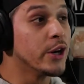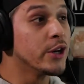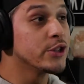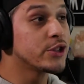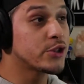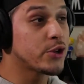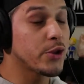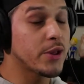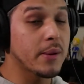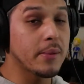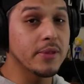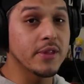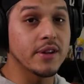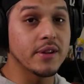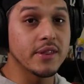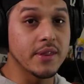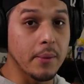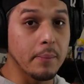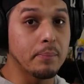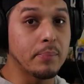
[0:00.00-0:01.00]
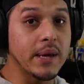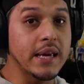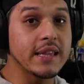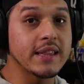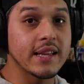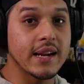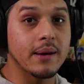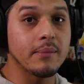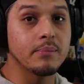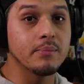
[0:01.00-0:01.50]
So the beat
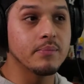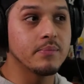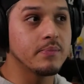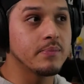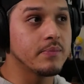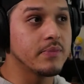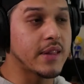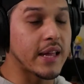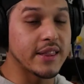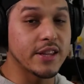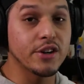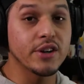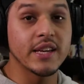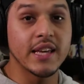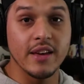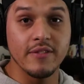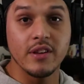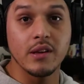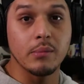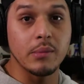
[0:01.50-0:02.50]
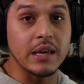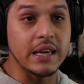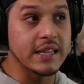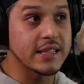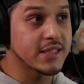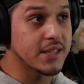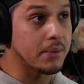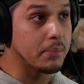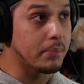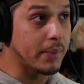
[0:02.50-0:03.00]
that they're giving me
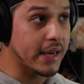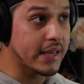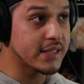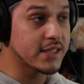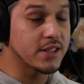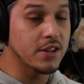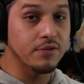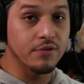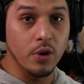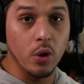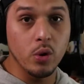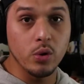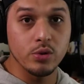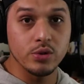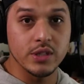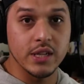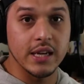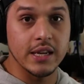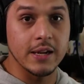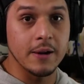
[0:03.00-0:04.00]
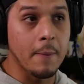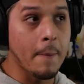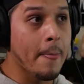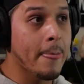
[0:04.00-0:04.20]
to mix the vocals in